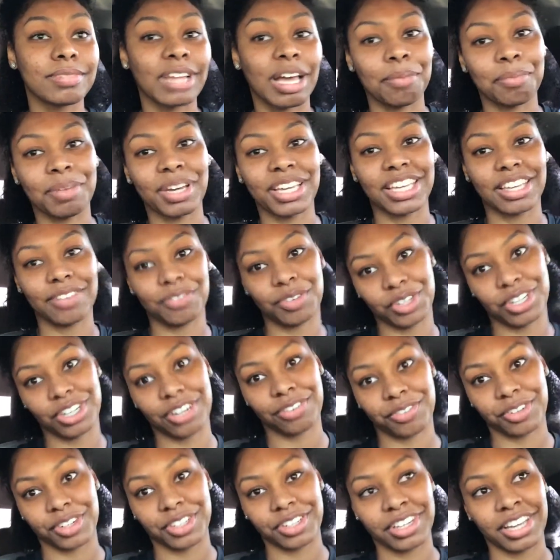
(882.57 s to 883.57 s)
I might give you a
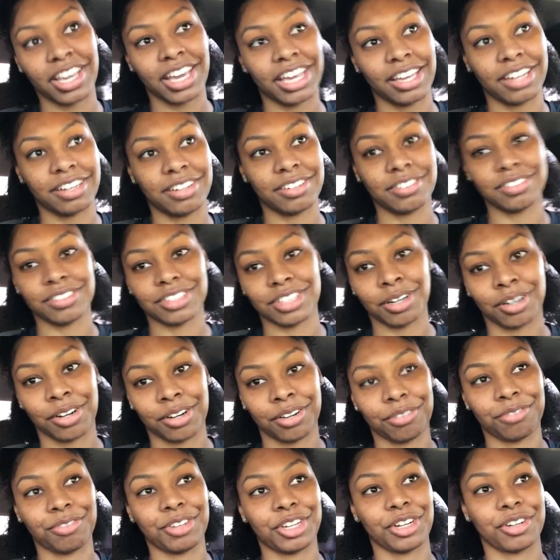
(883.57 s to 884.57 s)
different hand
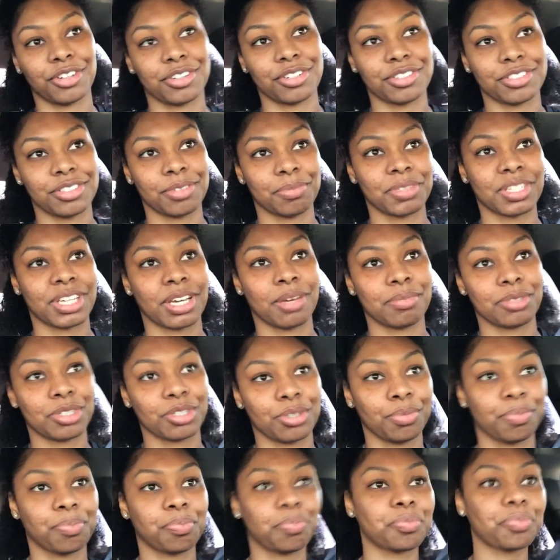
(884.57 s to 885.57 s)
or finger sometimes
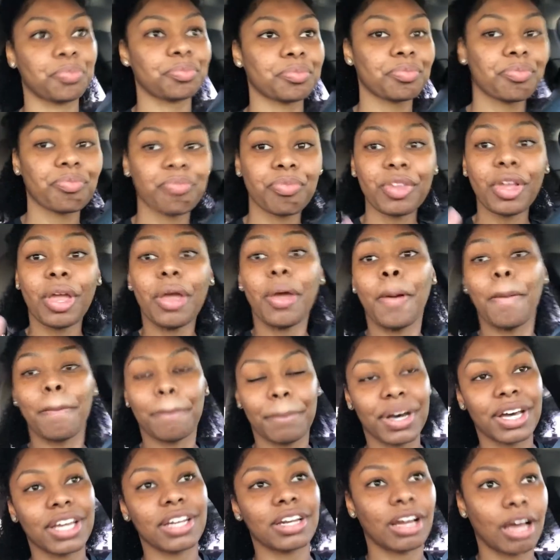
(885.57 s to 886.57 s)
too.
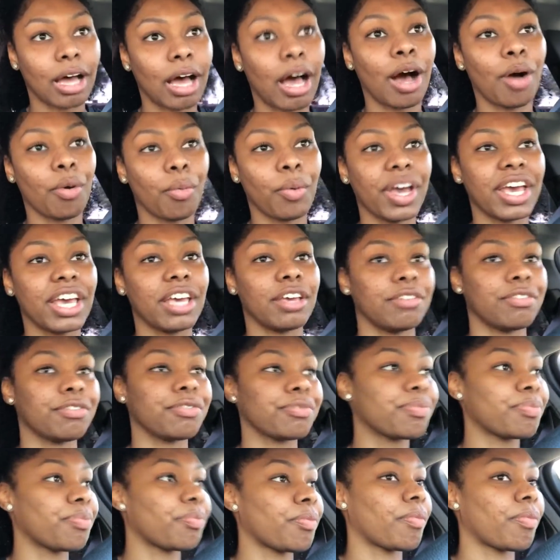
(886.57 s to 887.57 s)
But I'll wave.
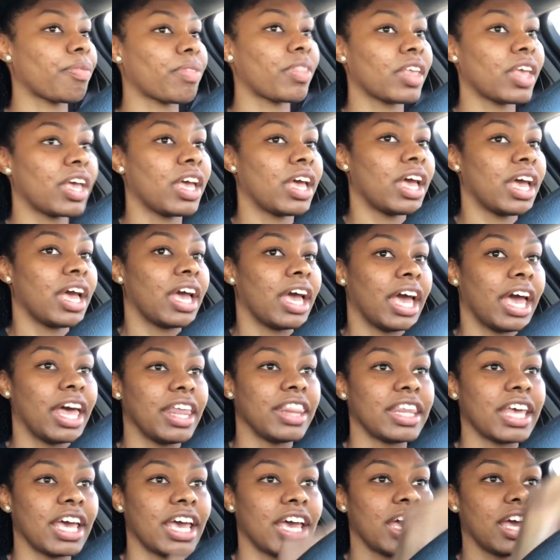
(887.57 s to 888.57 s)

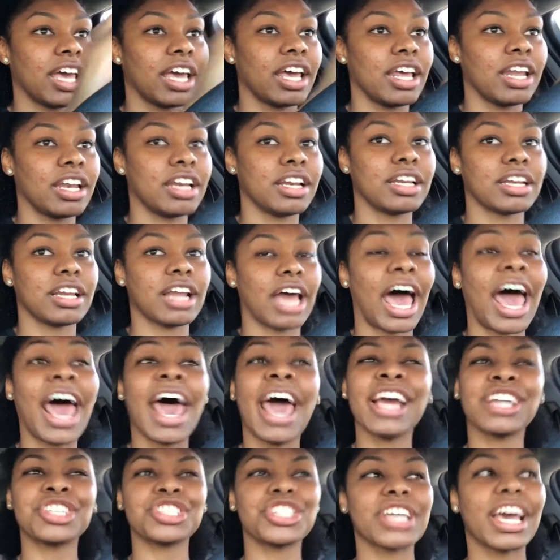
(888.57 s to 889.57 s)
And then I
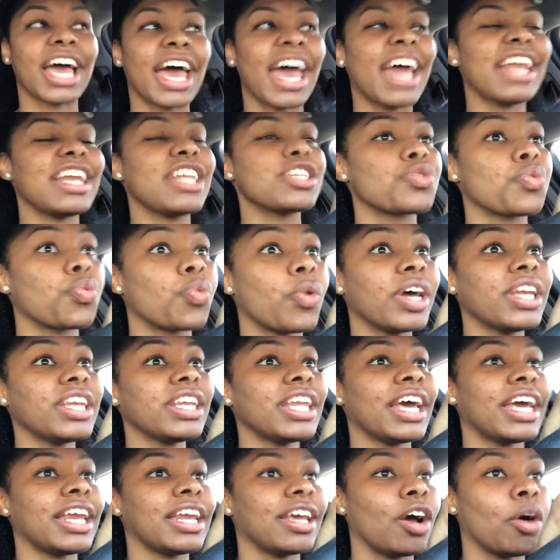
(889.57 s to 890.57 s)
actually had this one
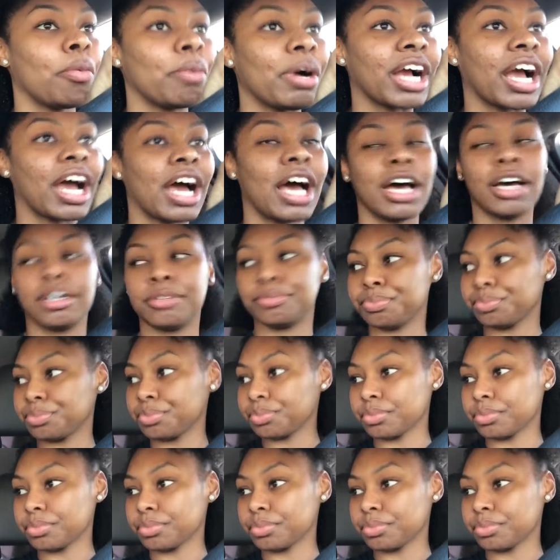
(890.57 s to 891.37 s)
lady, oh my God.